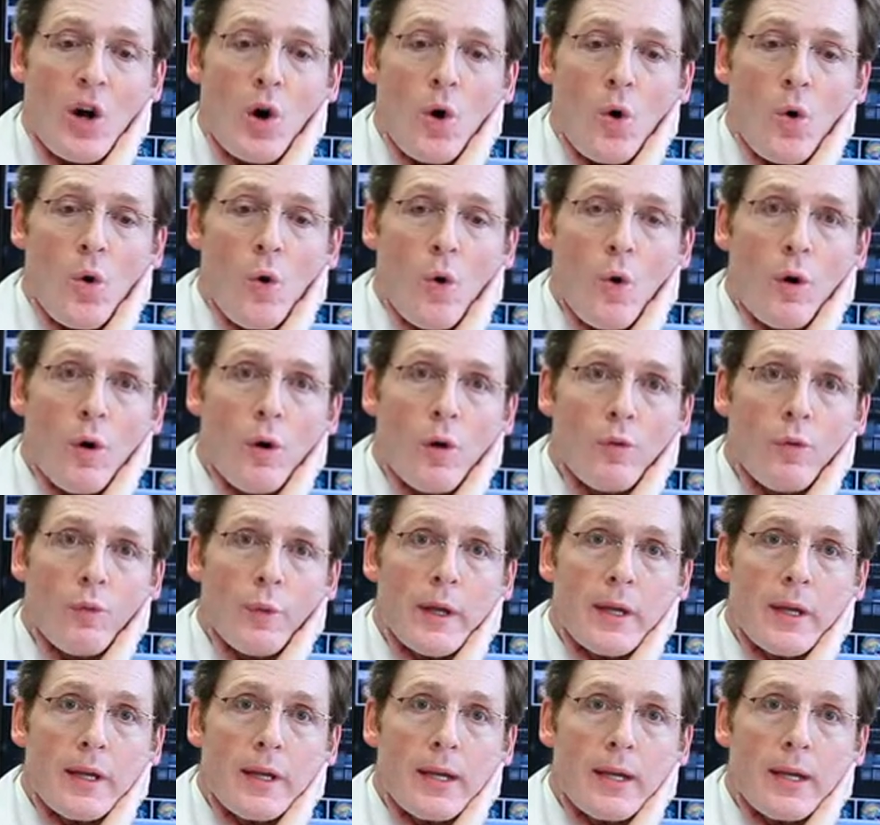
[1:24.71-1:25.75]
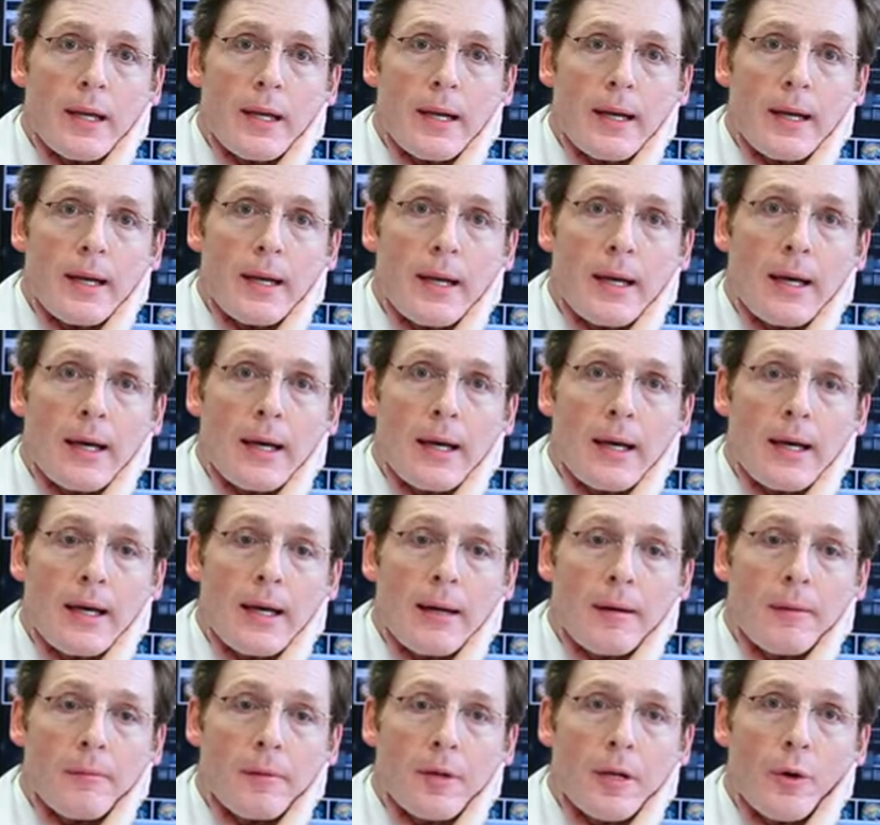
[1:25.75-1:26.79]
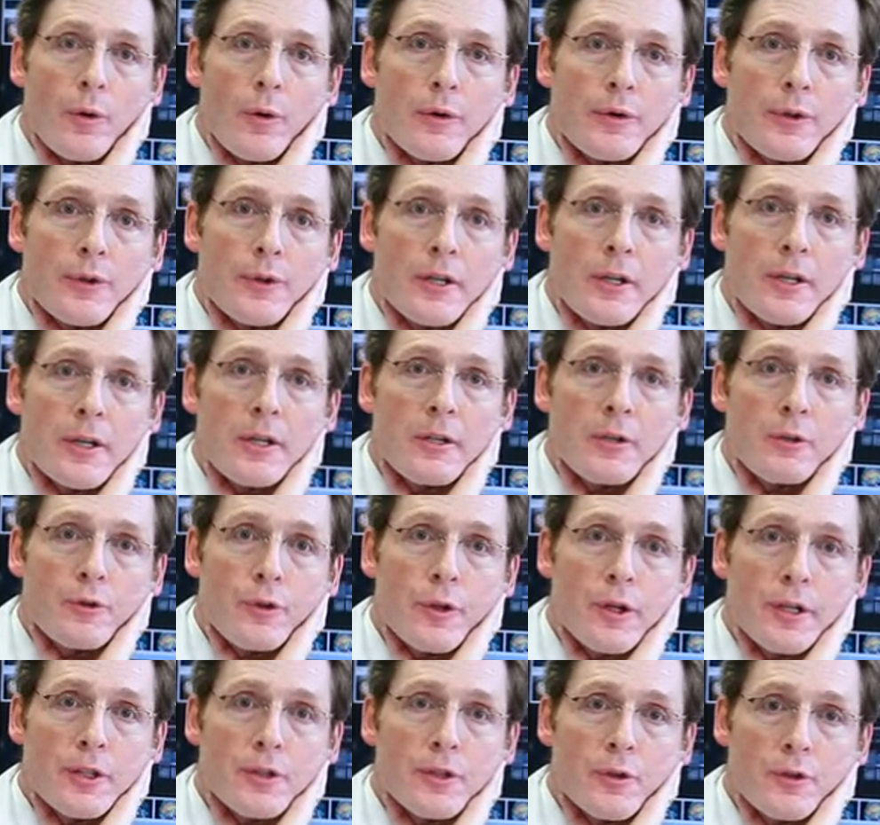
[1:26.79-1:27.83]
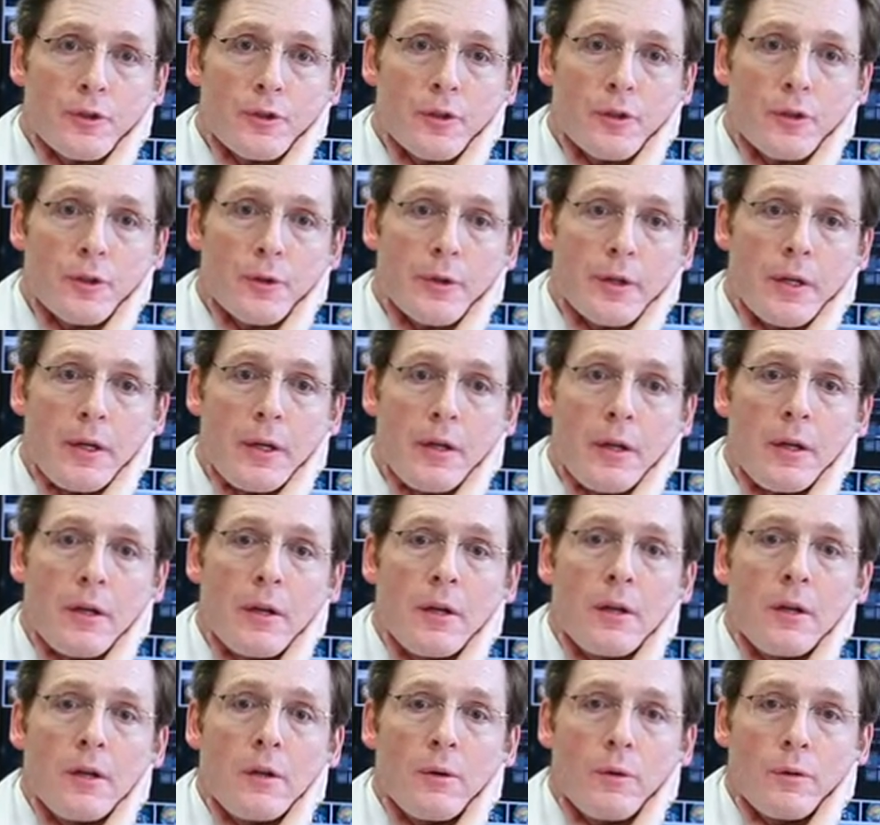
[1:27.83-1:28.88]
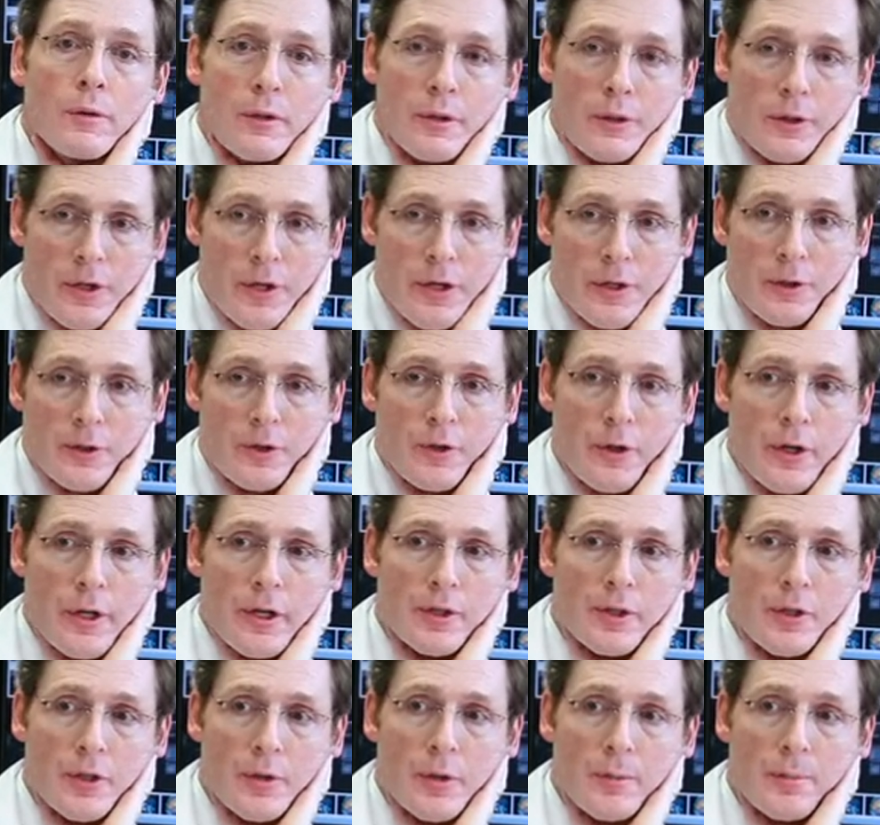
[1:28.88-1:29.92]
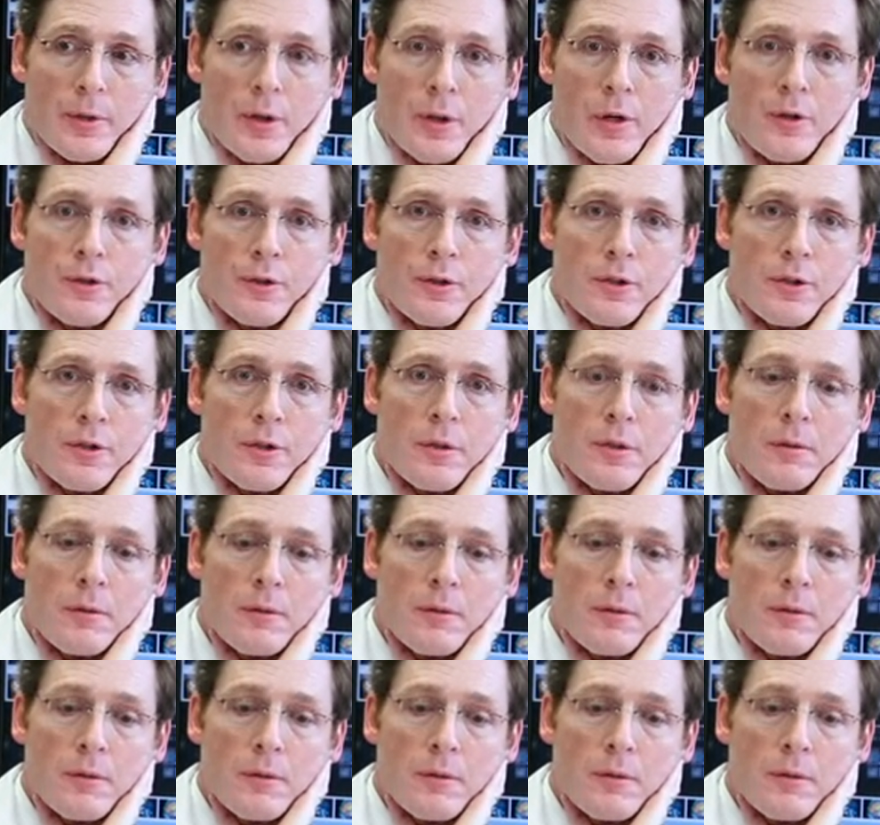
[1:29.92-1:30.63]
Or we can um, go with tra traditional surgery, the traditional approach.